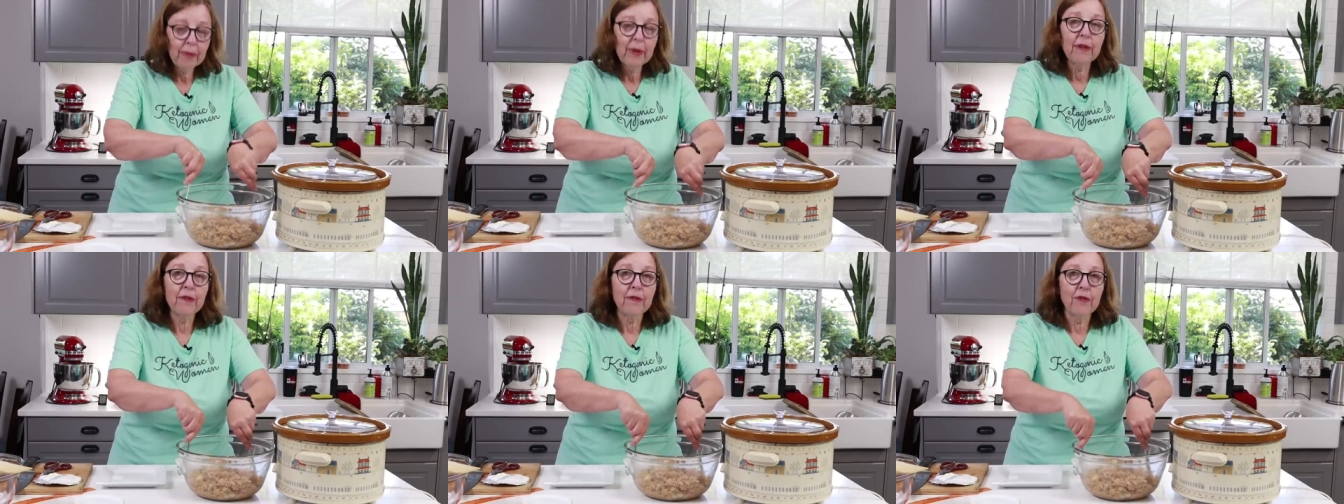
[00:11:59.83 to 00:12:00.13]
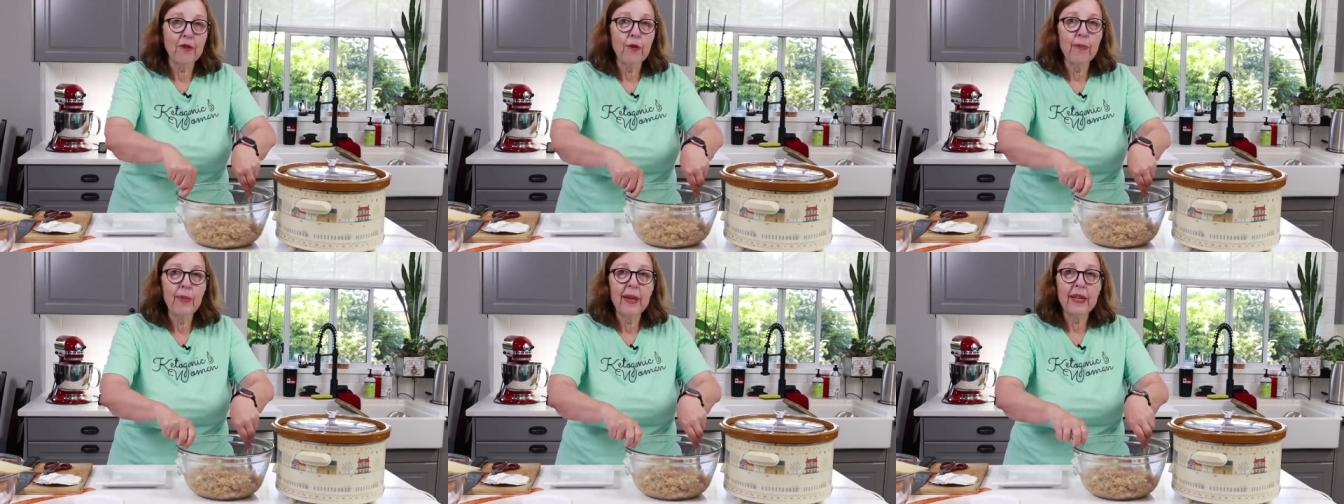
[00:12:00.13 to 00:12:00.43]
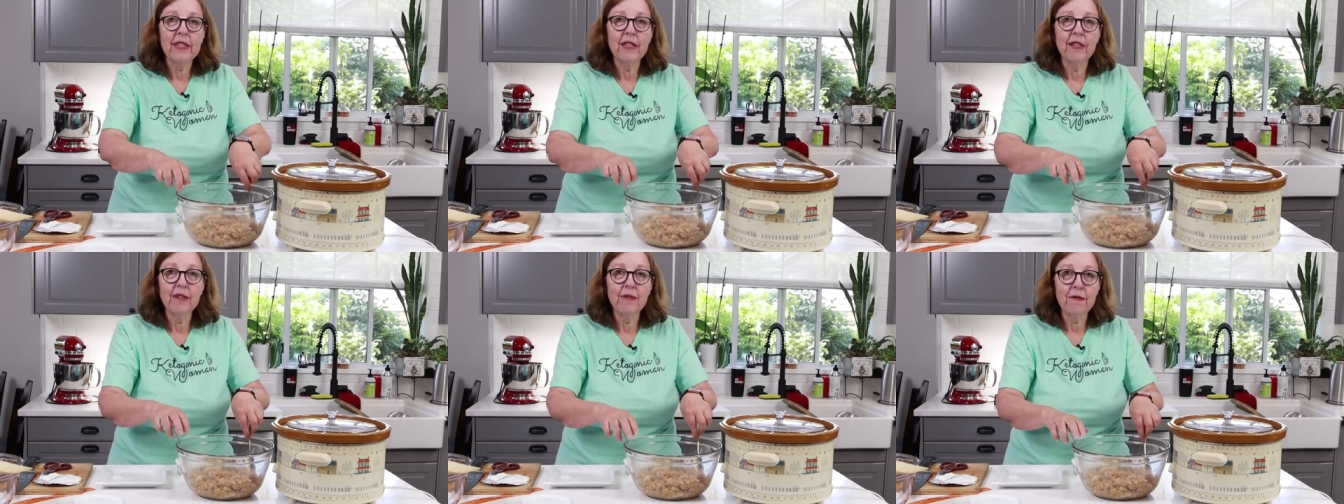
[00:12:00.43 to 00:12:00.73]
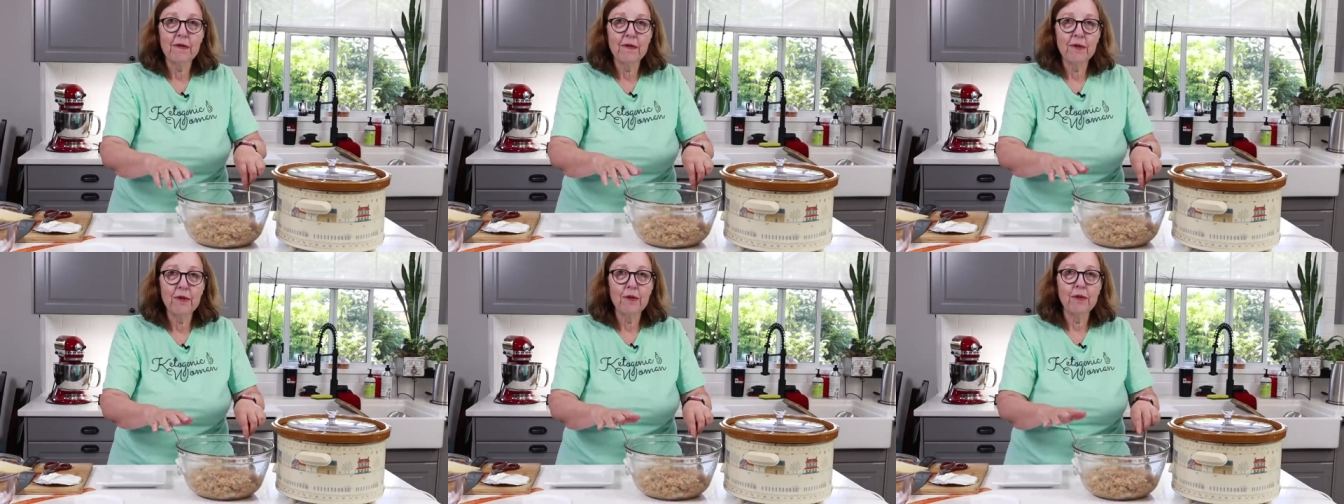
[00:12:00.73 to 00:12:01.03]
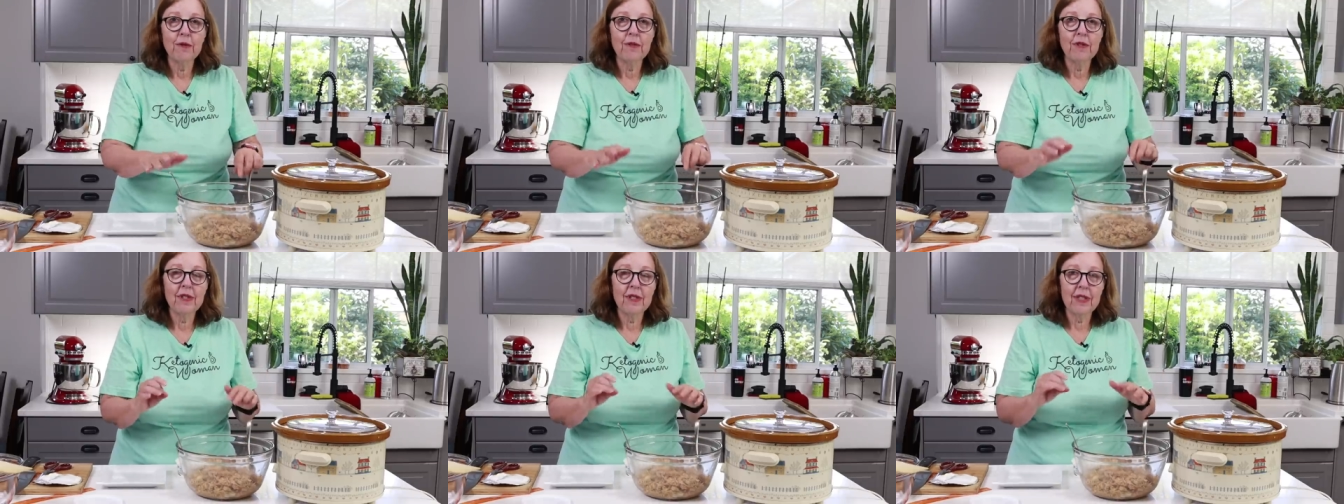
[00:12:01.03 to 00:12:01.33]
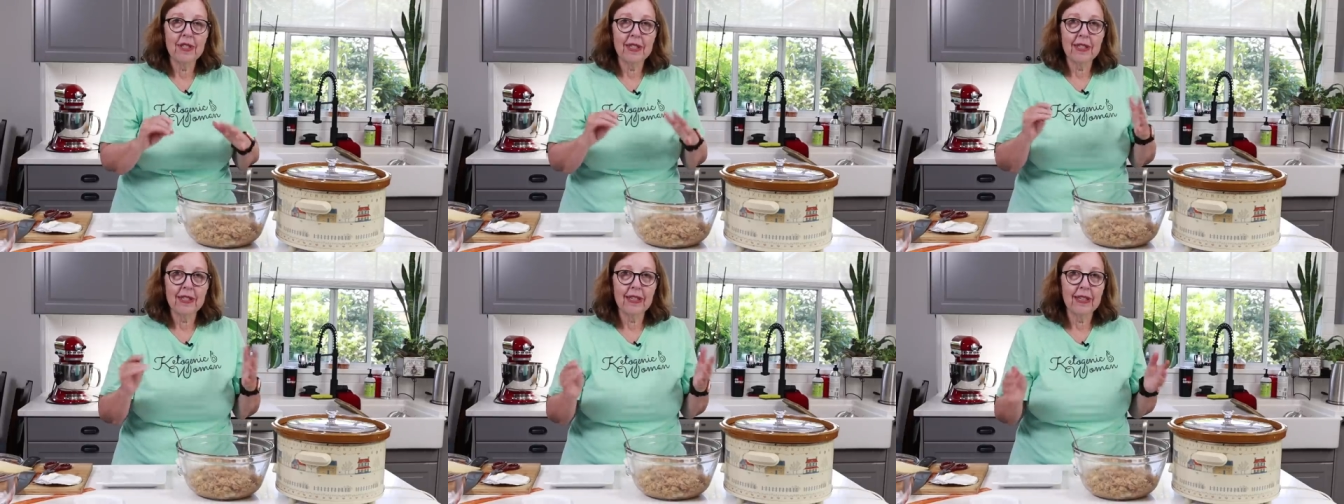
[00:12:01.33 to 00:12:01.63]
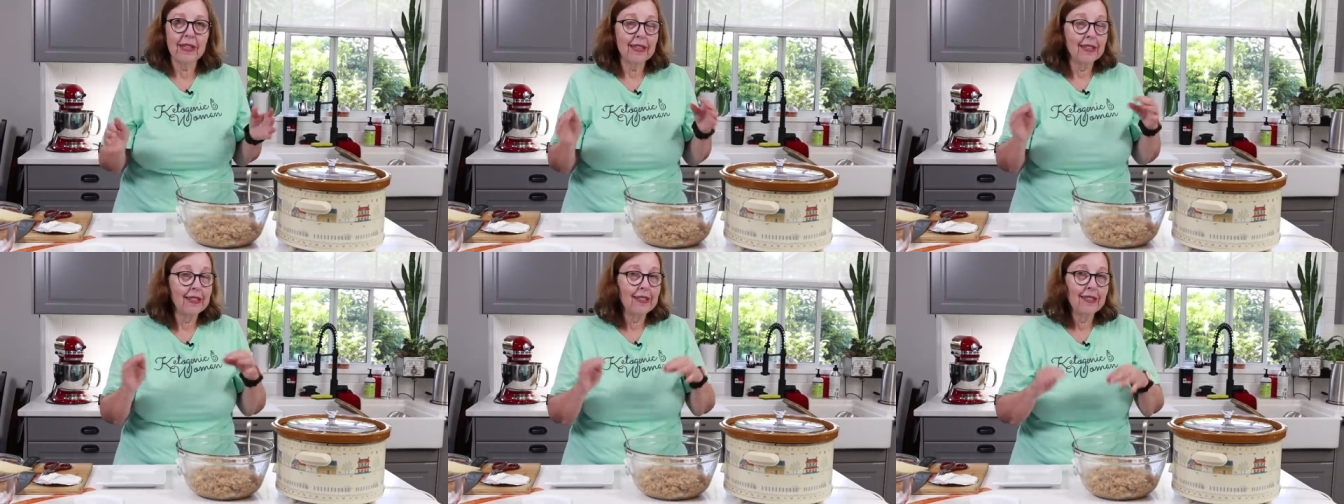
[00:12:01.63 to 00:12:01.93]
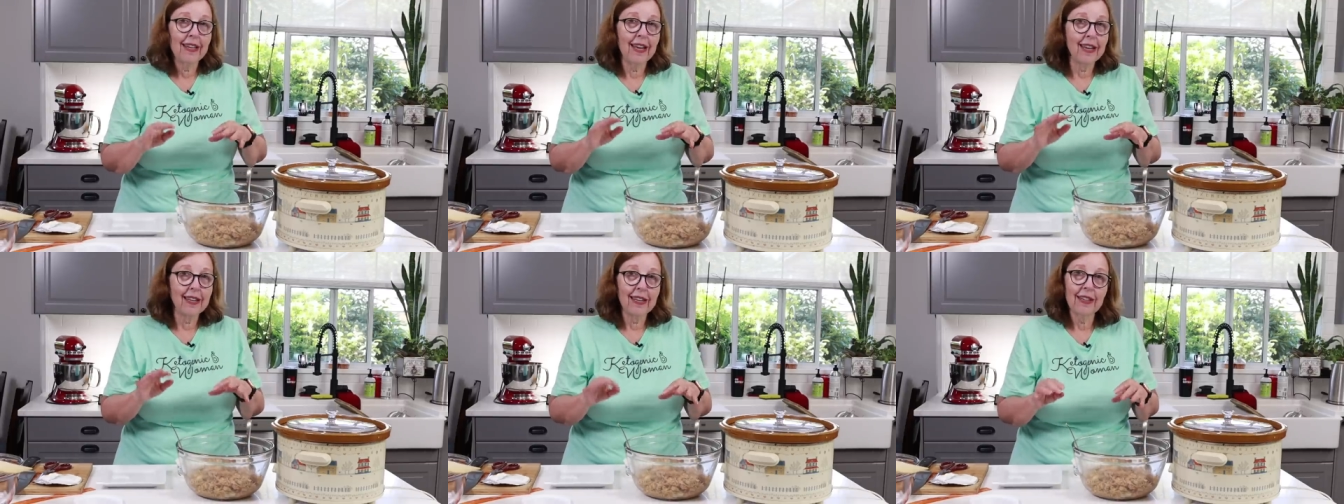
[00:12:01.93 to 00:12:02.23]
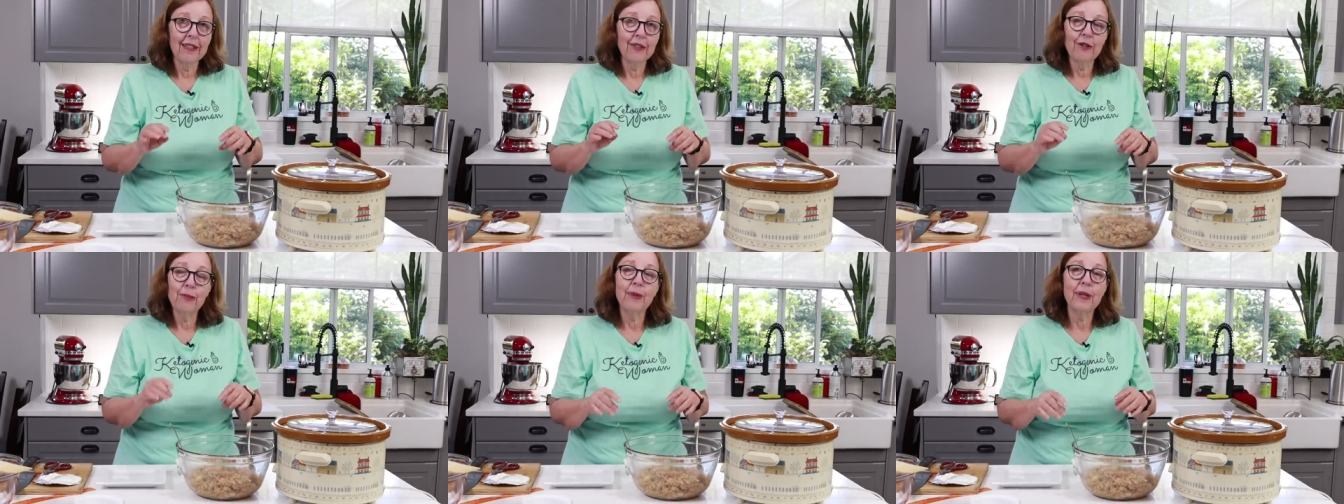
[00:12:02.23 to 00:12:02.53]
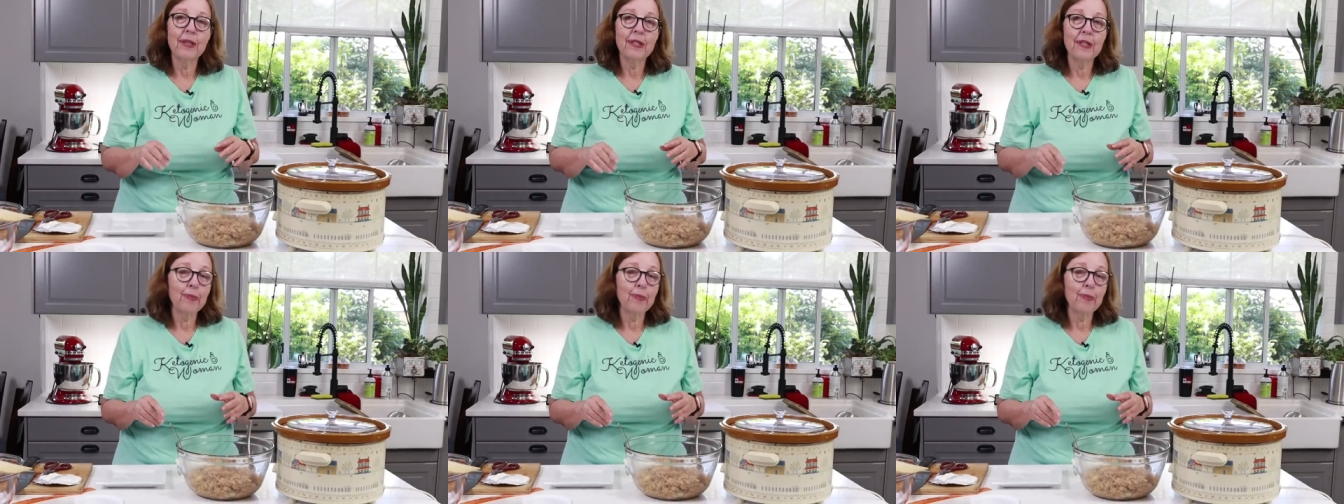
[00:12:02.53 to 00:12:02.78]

bit of fermented foods and a little bit of